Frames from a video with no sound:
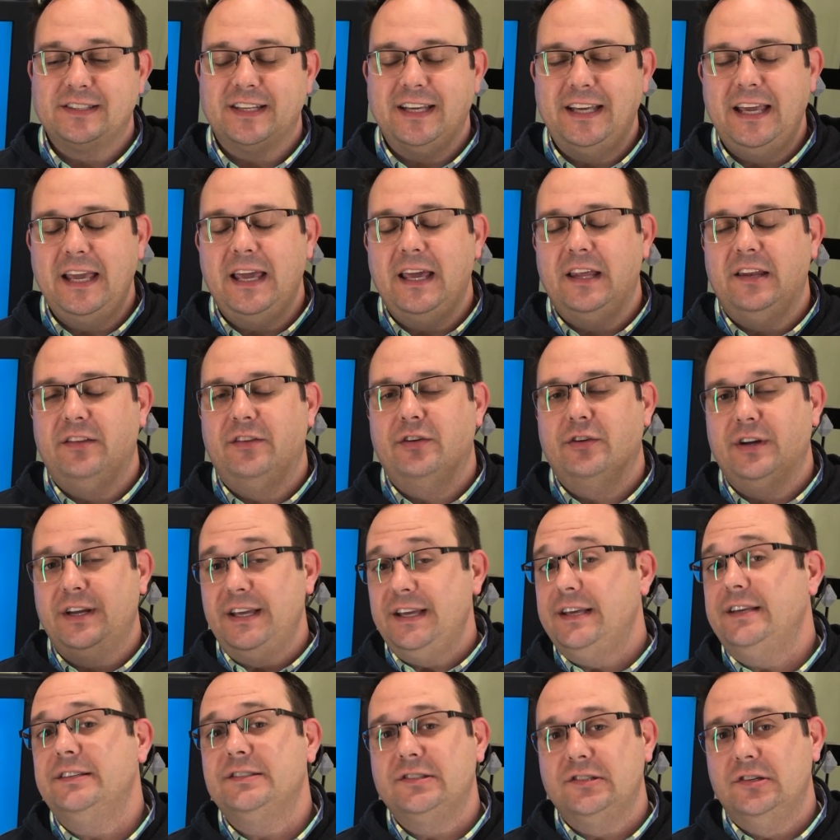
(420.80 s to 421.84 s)
again, there
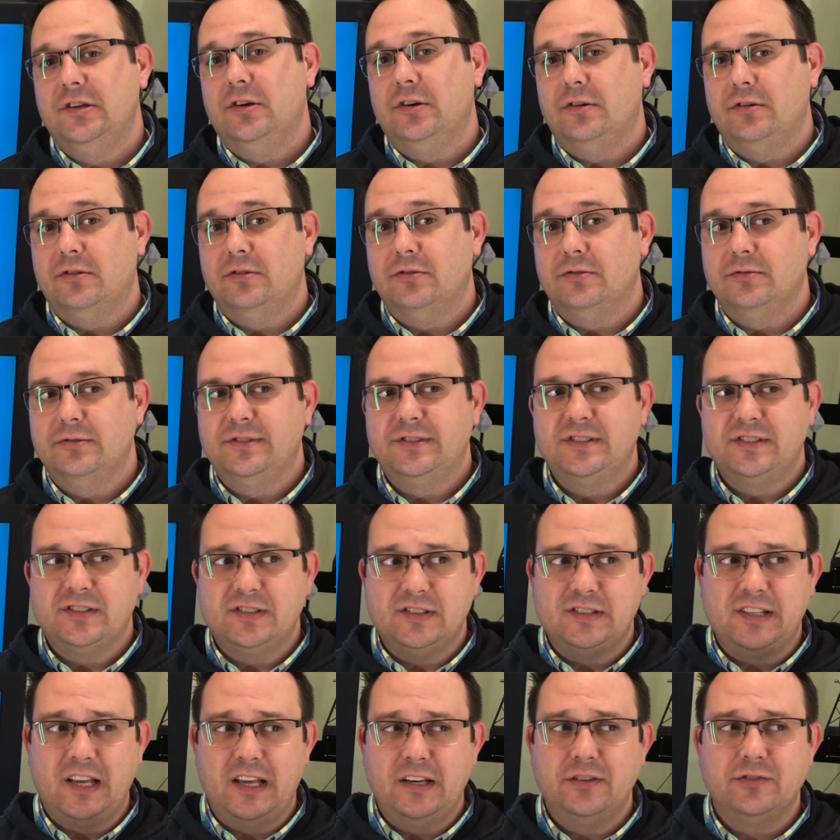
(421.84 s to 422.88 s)
is no
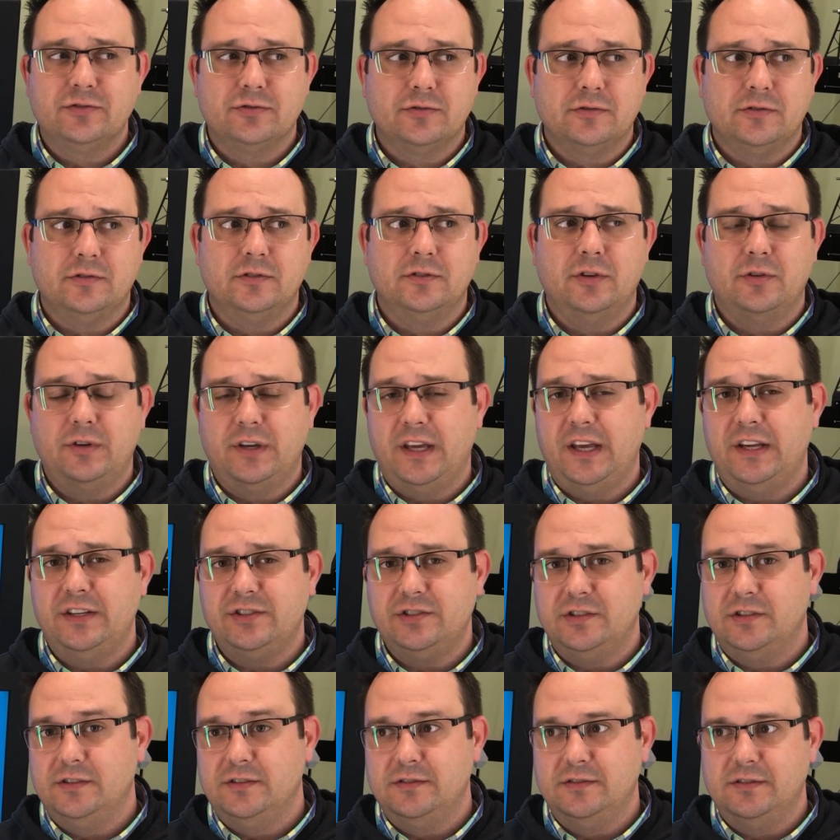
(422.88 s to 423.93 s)
central
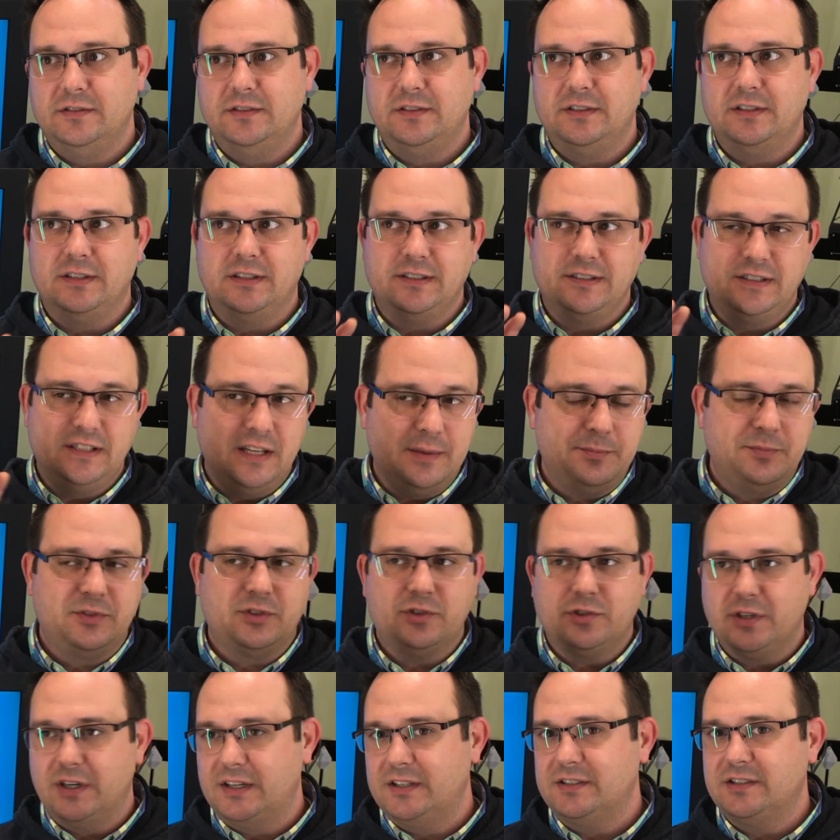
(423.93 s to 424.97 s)
location, tips,
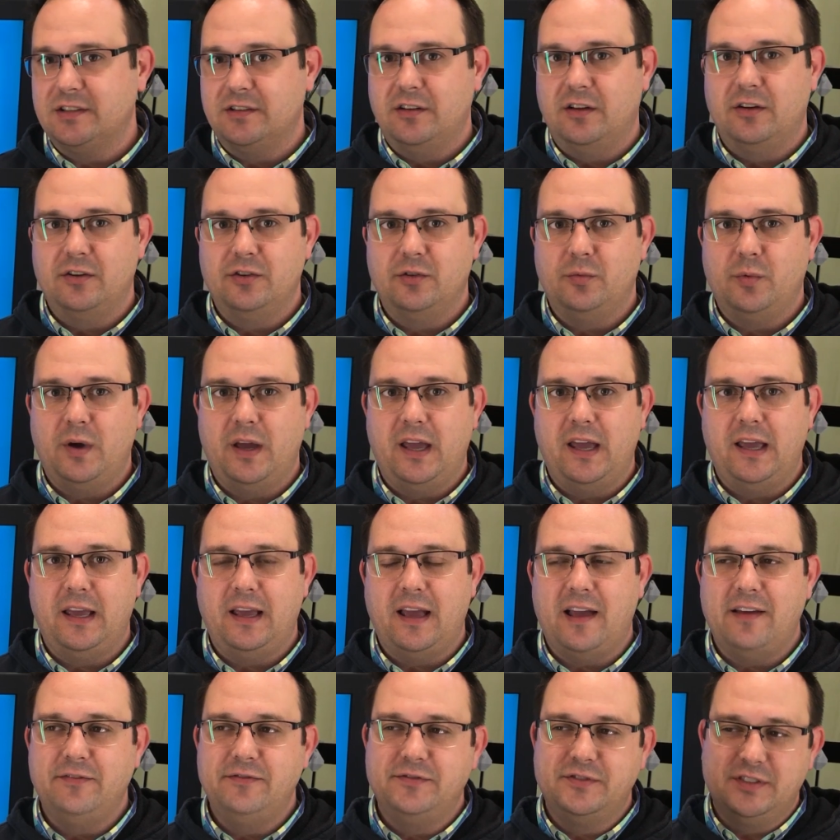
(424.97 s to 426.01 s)
tricks along the way.
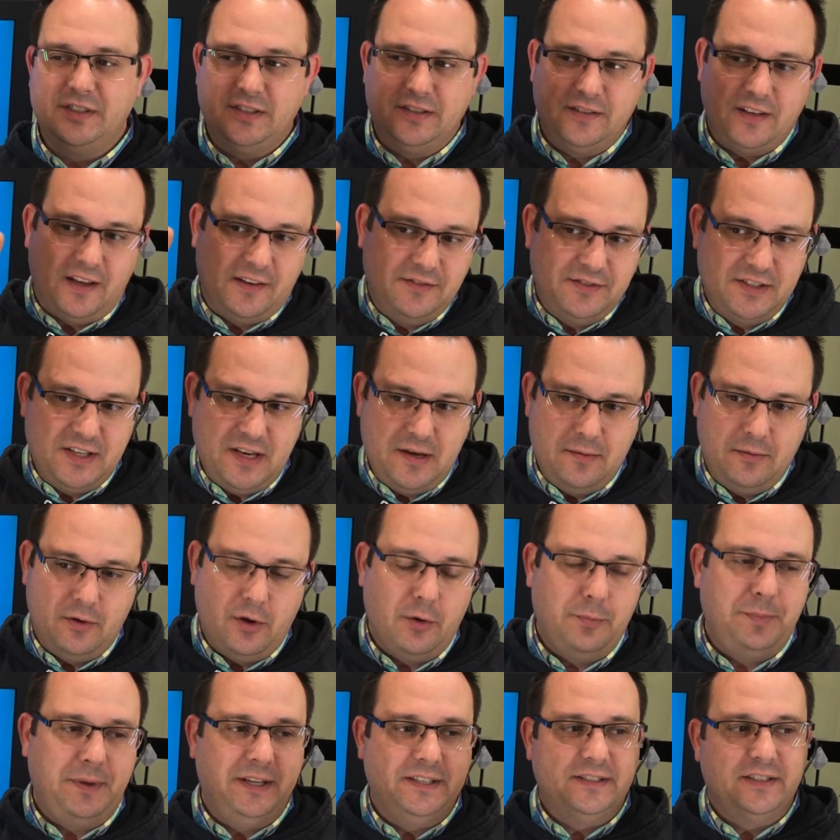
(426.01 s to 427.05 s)
I've seen
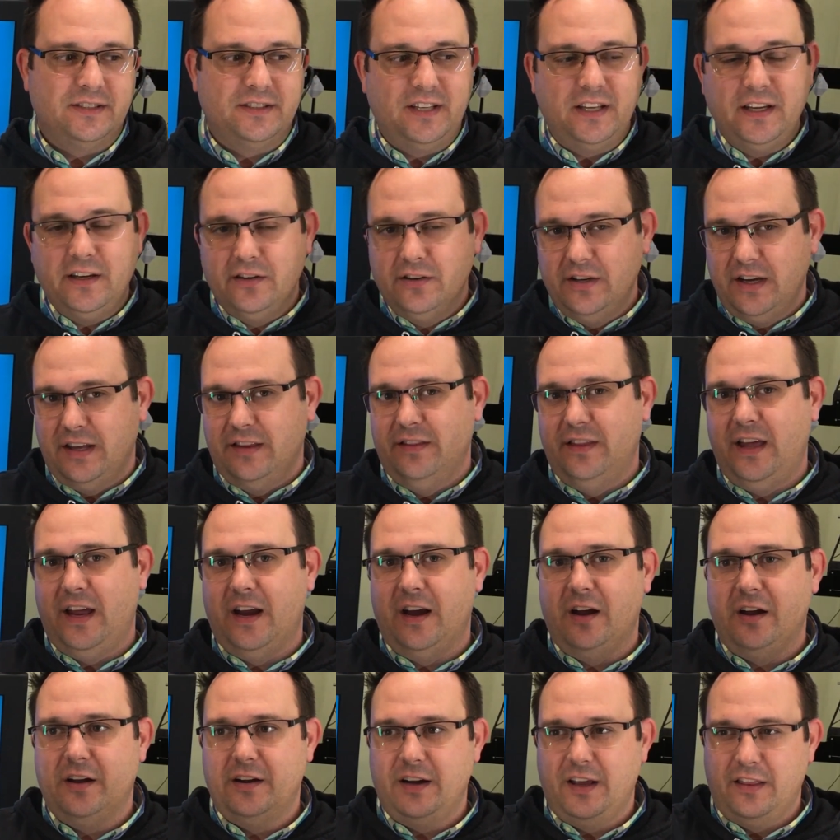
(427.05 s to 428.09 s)
little pieces here and
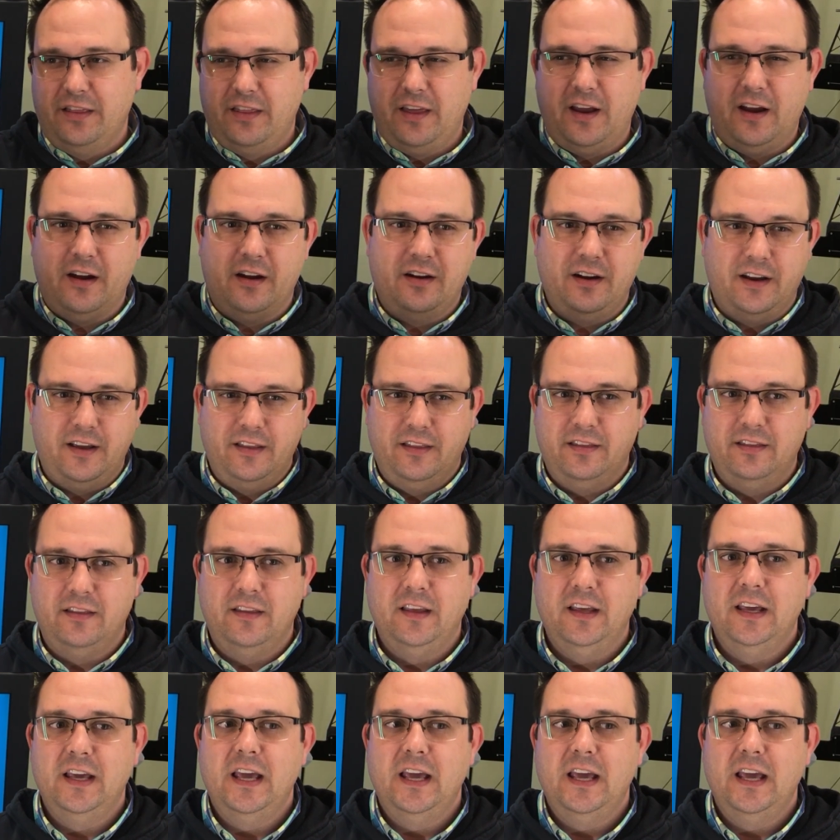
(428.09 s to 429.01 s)
there and there, and